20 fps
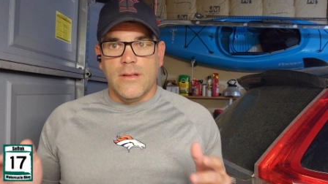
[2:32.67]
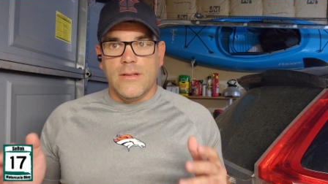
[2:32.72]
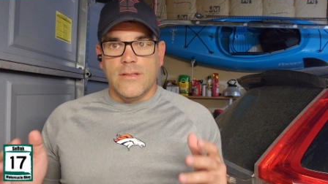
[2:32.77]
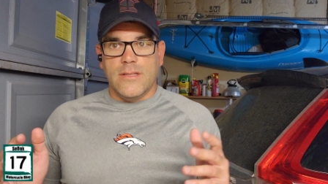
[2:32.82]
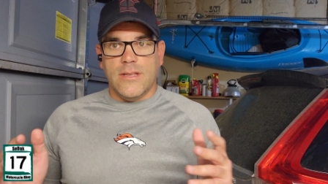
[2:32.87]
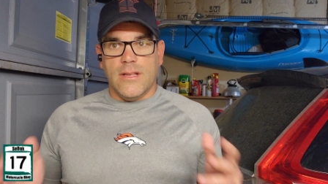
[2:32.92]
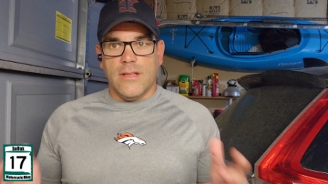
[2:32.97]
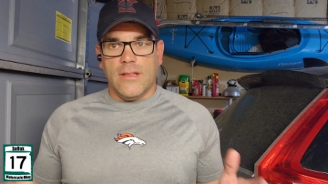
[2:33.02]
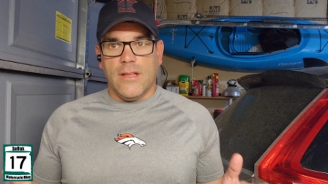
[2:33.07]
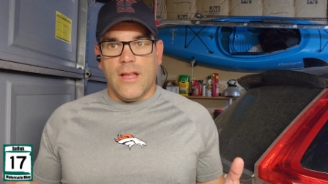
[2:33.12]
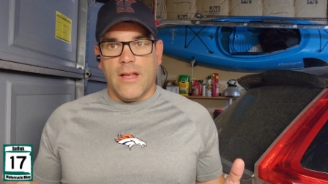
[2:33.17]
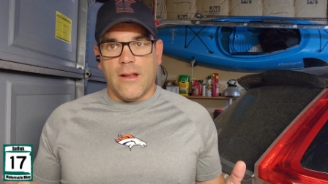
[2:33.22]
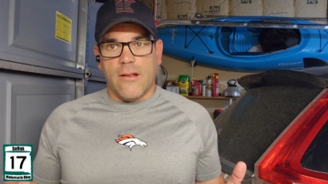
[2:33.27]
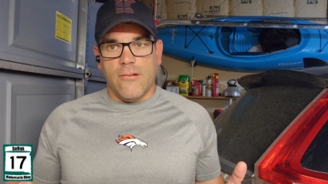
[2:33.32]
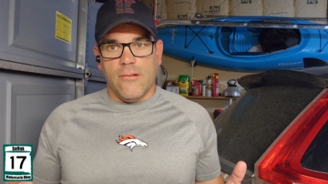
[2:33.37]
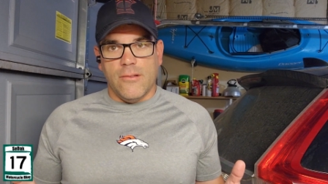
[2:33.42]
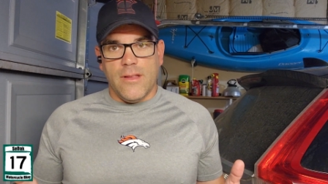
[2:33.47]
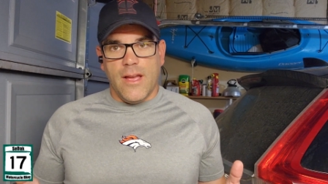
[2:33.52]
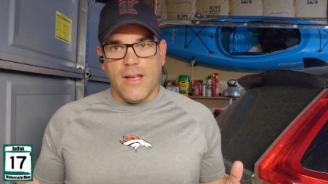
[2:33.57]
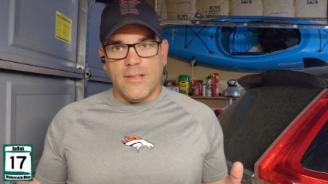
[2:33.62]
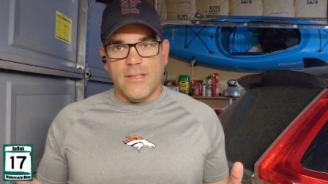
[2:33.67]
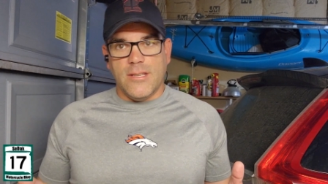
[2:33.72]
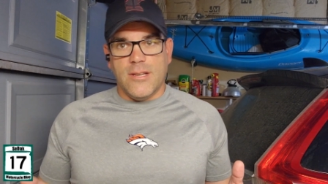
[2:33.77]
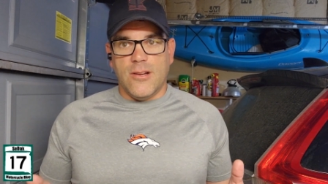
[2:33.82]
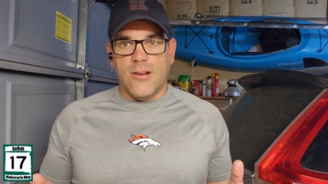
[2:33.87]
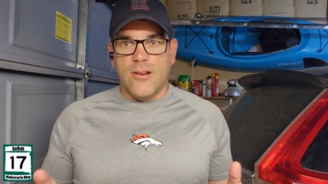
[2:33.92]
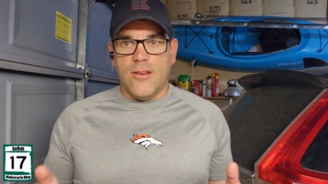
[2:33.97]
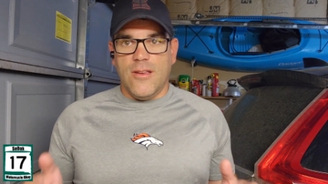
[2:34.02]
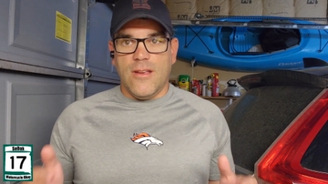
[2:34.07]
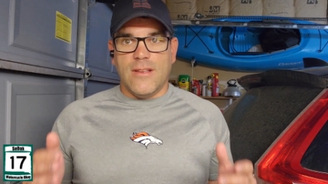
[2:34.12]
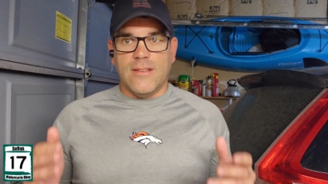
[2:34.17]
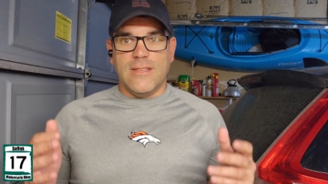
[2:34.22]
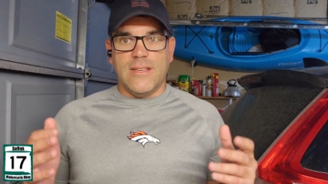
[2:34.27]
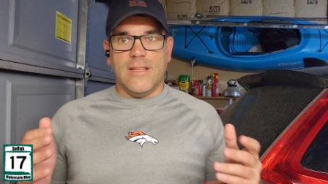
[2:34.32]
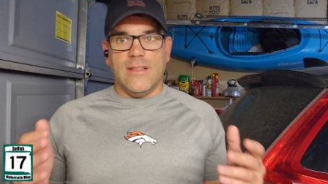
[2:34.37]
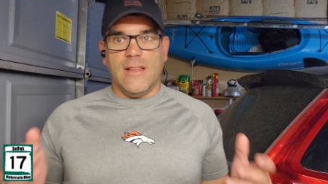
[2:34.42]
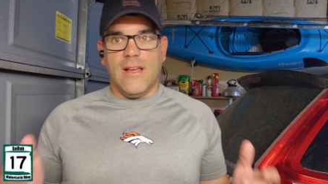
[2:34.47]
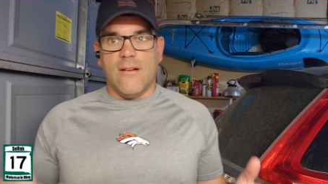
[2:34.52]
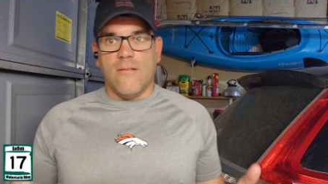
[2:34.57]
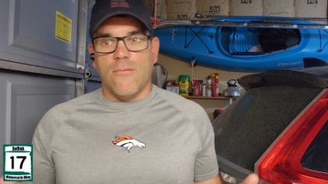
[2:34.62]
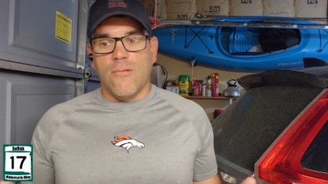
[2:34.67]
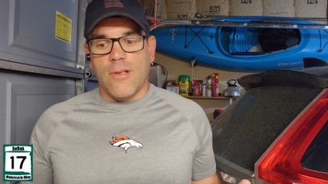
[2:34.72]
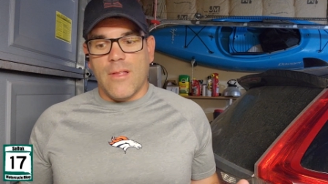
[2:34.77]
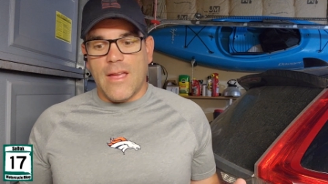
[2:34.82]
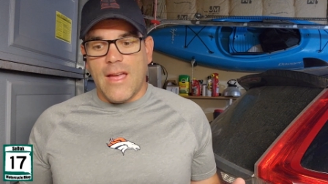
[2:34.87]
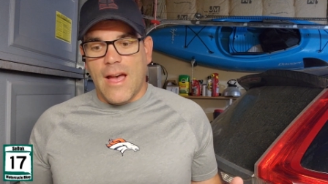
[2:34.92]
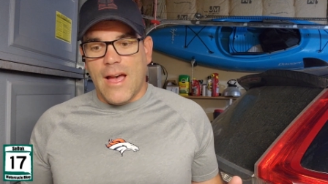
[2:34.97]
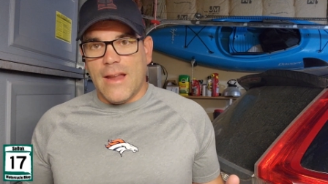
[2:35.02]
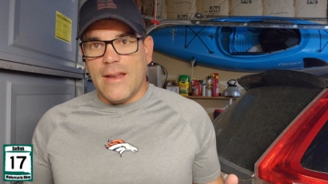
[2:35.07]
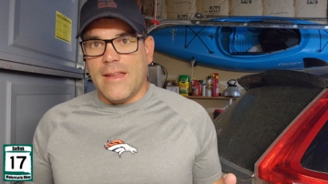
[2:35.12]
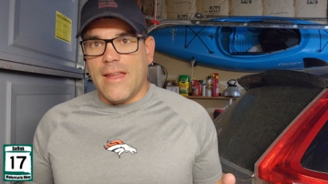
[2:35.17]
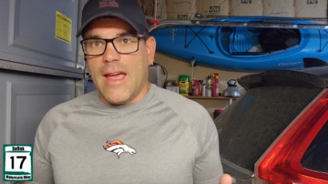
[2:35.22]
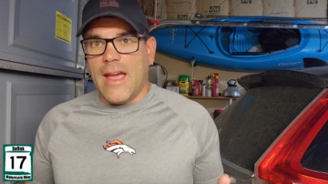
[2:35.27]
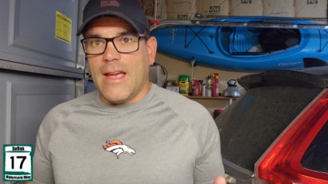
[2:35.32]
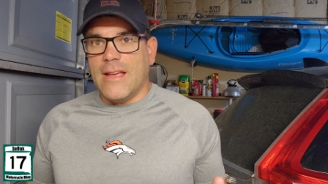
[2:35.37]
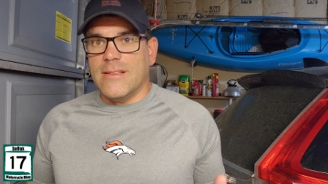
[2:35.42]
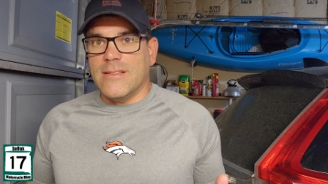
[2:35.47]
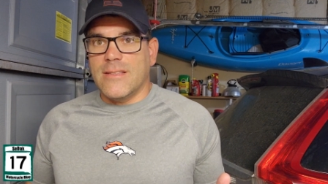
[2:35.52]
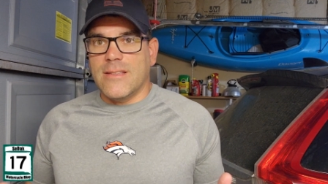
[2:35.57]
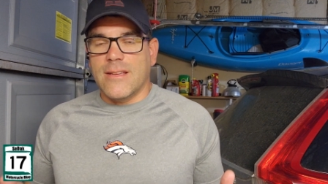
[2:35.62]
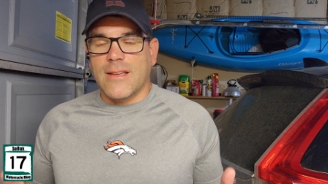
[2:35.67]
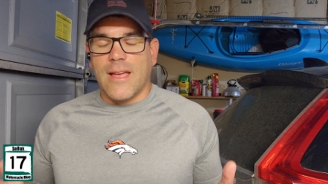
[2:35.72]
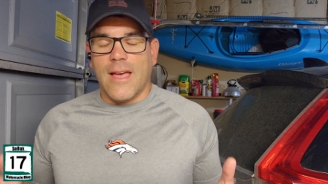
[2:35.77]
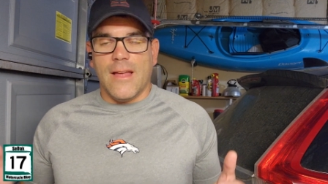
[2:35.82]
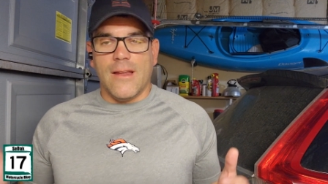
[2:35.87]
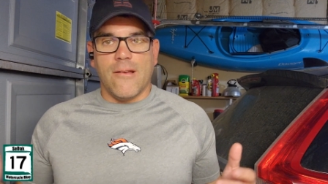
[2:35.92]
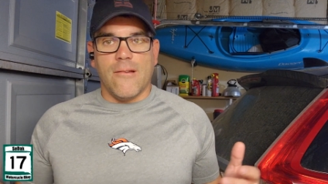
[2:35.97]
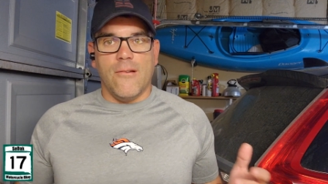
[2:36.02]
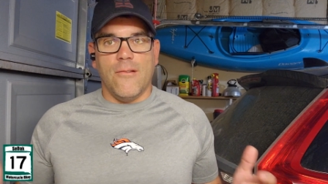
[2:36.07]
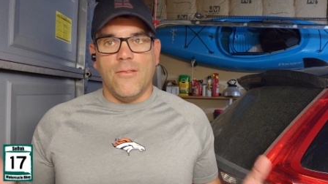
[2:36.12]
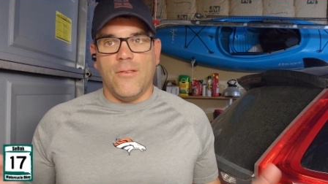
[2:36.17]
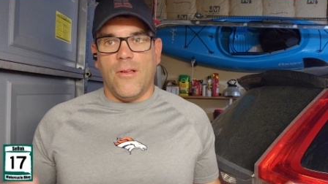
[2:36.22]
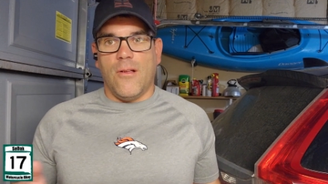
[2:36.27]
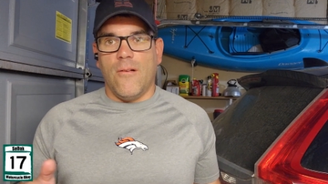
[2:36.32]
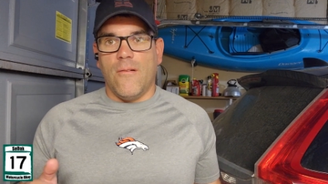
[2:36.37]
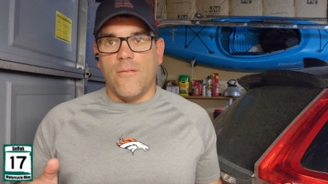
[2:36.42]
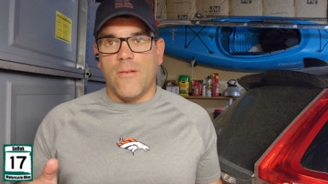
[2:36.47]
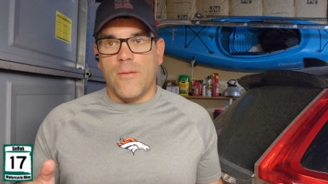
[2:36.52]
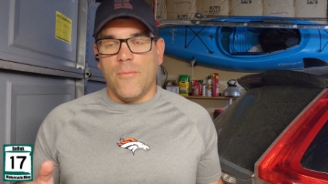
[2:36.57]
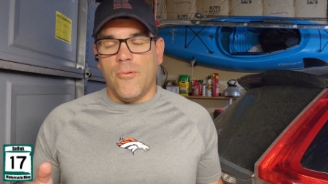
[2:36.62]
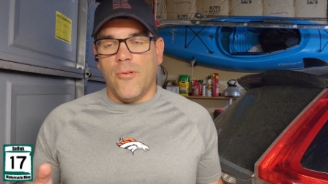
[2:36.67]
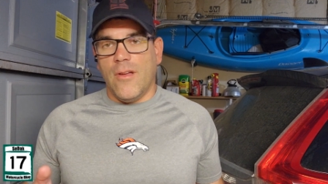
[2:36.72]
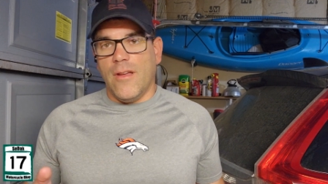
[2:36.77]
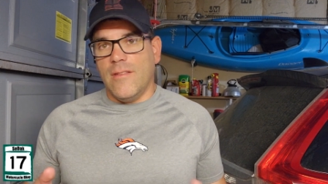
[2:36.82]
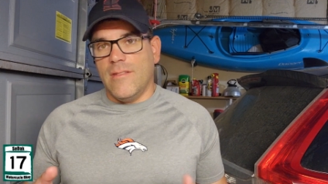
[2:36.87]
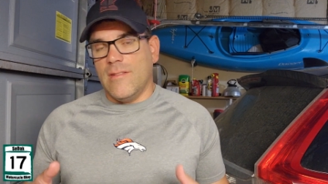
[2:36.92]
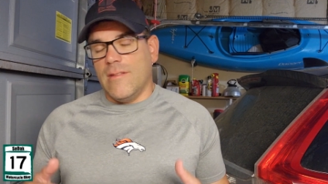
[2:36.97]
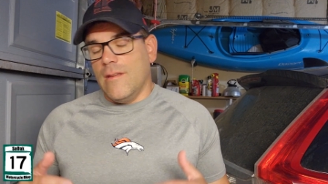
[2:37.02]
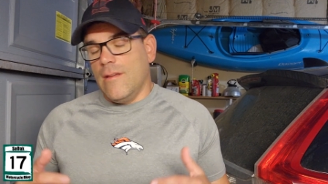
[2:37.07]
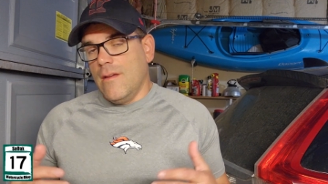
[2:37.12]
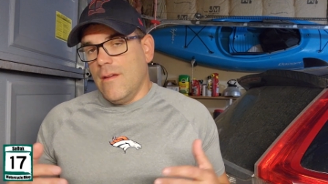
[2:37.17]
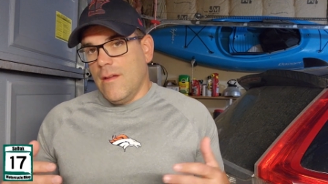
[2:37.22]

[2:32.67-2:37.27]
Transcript: See a lot of cold nights here. You can see a lot of really hot days. Kind of goes all over the place.